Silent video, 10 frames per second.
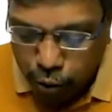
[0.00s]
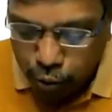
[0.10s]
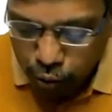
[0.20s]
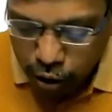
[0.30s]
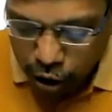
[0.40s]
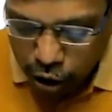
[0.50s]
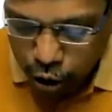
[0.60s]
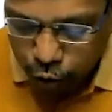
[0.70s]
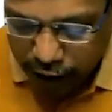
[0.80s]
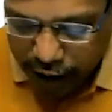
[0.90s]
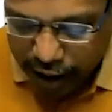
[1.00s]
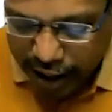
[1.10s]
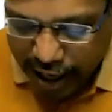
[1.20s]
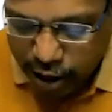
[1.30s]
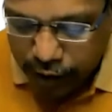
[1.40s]
2,
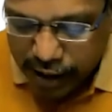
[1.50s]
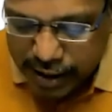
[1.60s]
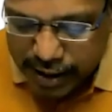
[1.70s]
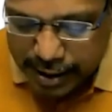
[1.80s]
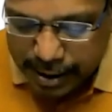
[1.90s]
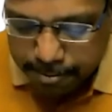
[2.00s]
28 ways.